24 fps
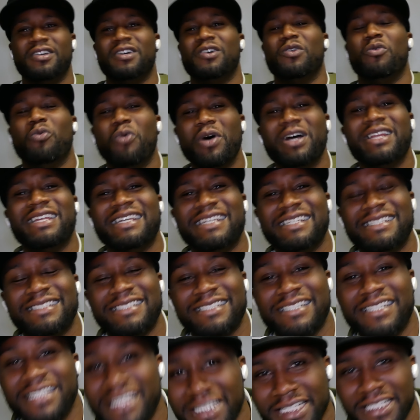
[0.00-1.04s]
What is
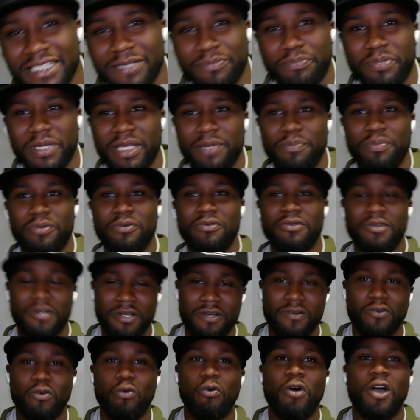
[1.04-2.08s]
good, people?
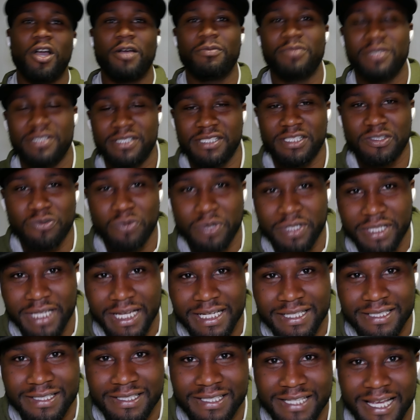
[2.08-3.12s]
Welcome to the Swint
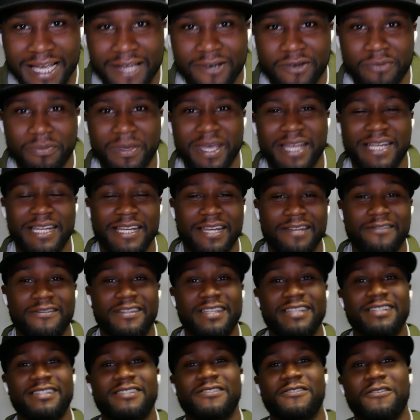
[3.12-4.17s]
Nation channel, man. And if
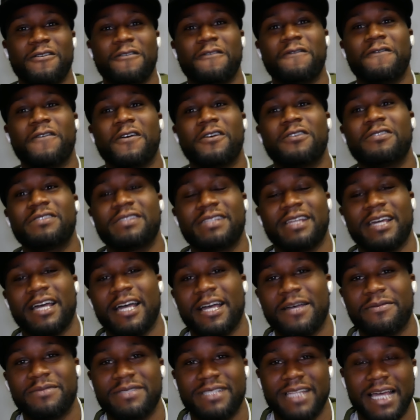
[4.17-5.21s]
this is your first
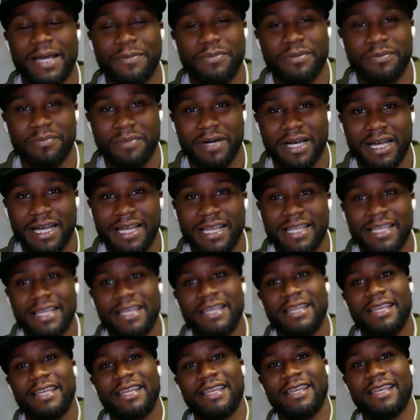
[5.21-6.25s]
time stopping by,
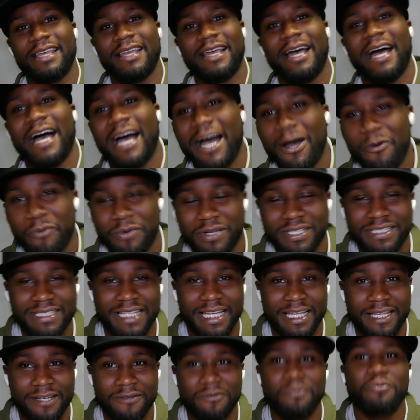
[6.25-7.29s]
I want to
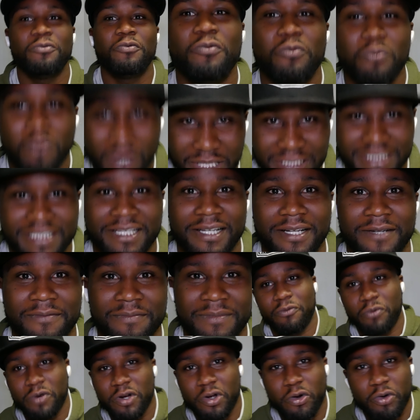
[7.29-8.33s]
say what's up.
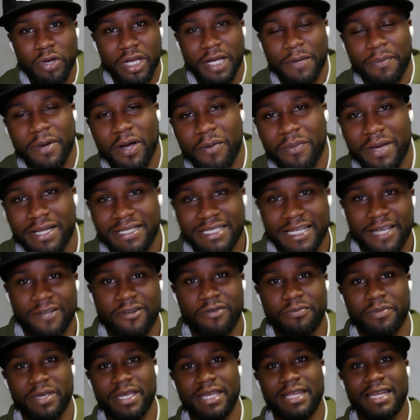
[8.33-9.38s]
Real quick about my channel,
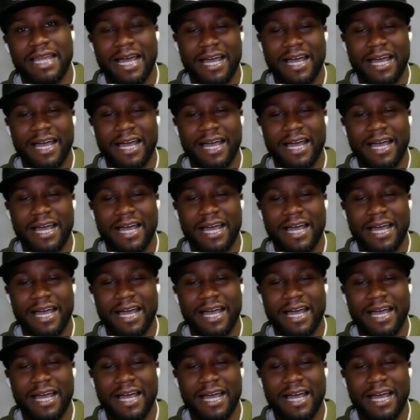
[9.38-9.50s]
man.